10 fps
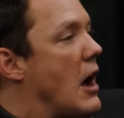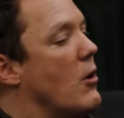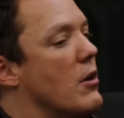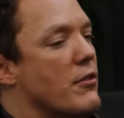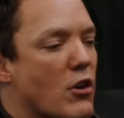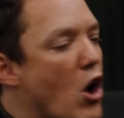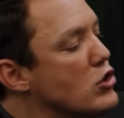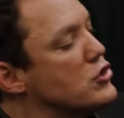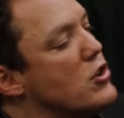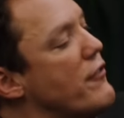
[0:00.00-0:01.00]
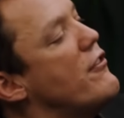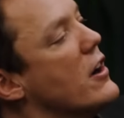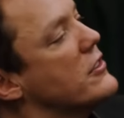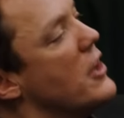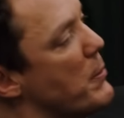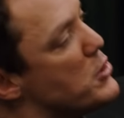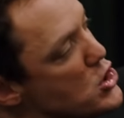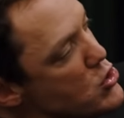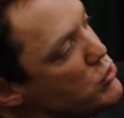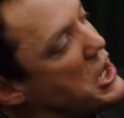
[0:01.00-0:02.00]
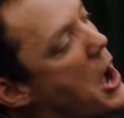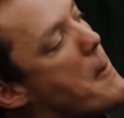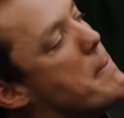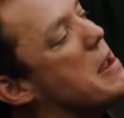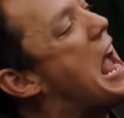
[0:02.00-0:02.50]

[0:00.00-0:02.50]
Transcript: How? they're all so fucked up, you tell